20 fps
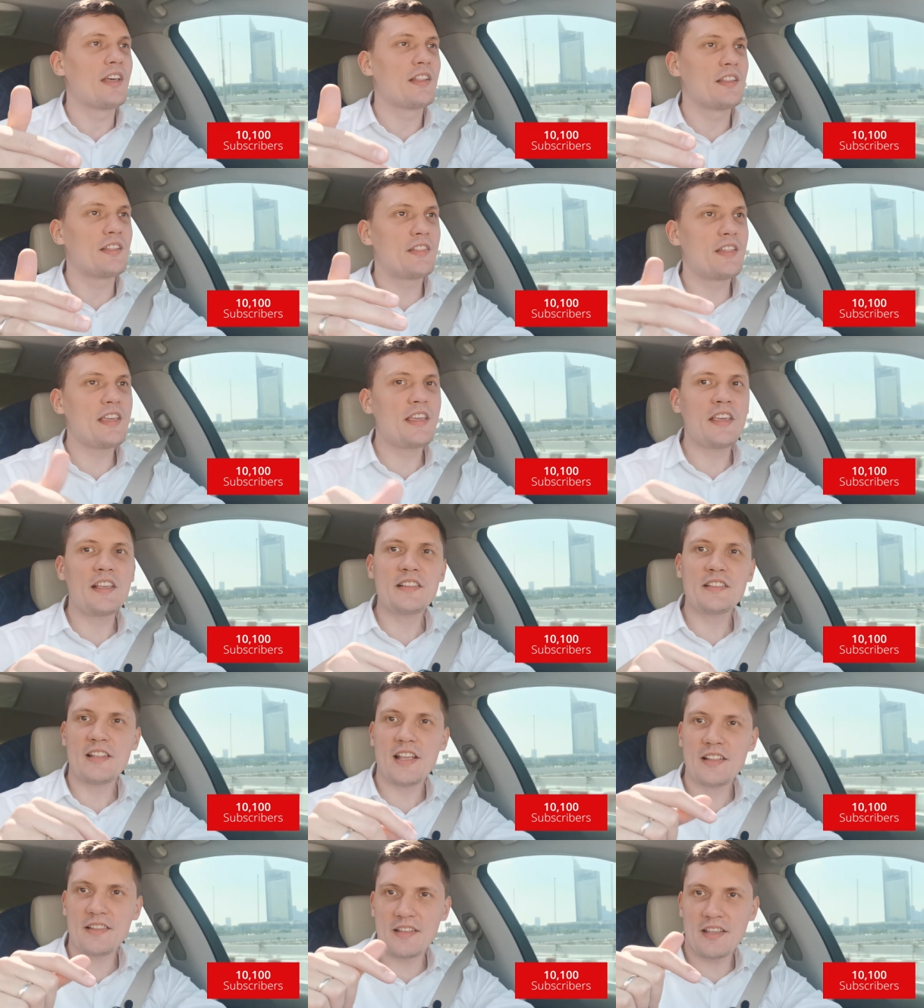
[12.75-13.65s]
The thing
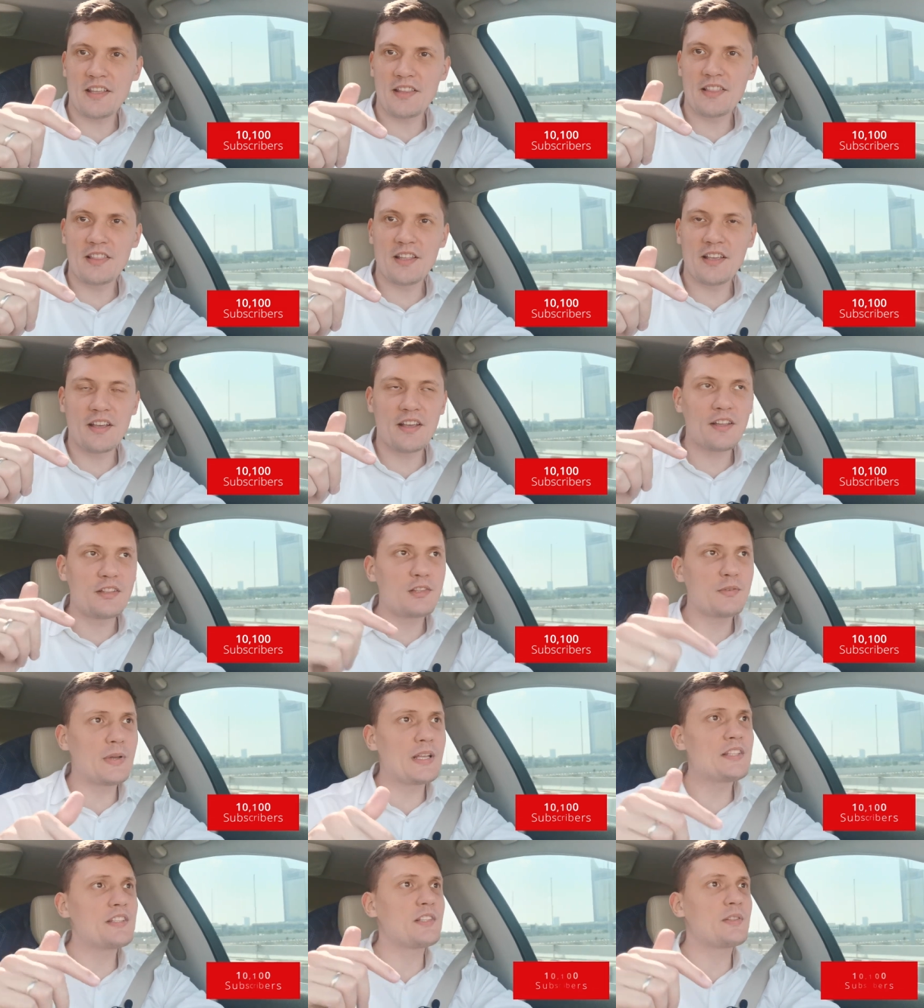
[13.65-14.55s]
is that in
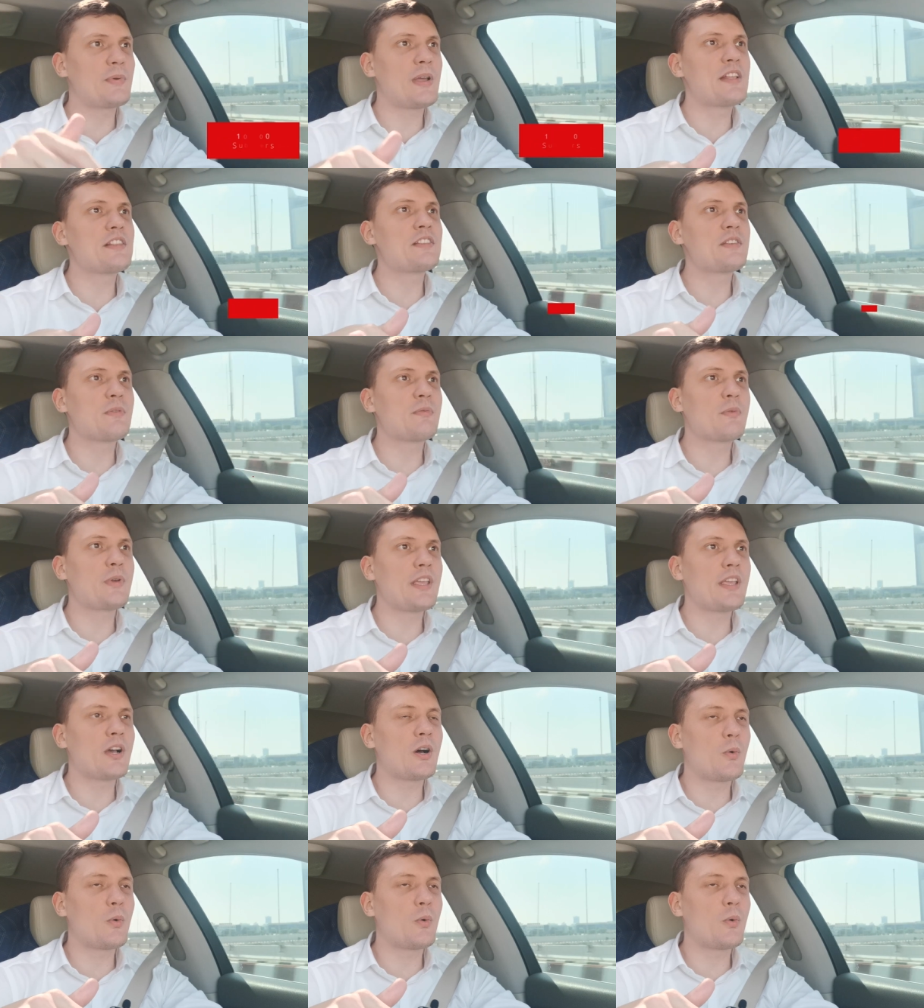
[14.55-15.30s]
2020 we